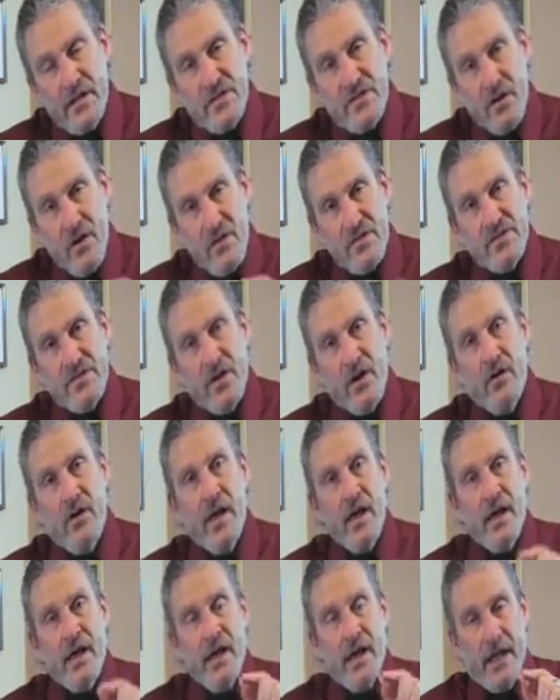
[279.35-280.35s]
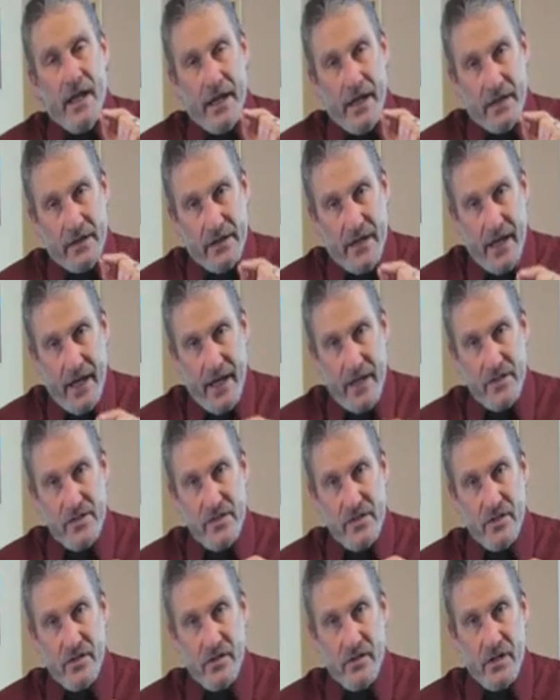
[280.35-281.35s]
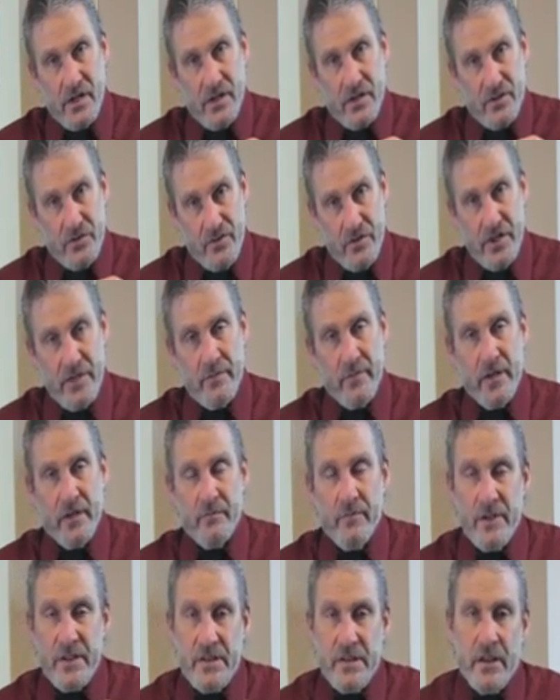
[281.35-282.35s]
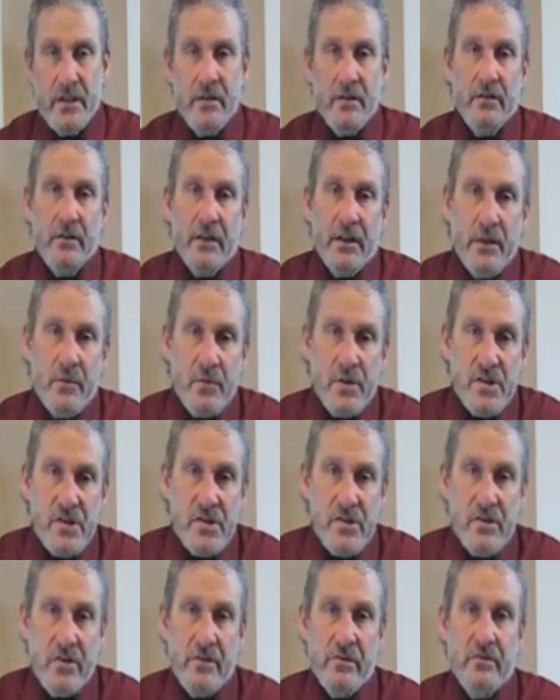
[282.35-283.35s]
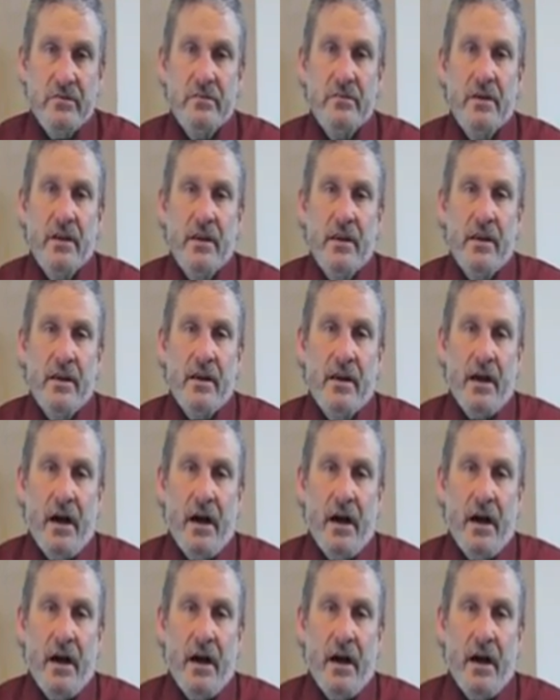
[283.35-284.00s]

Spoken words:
is also in cancer treatment, particularly with certain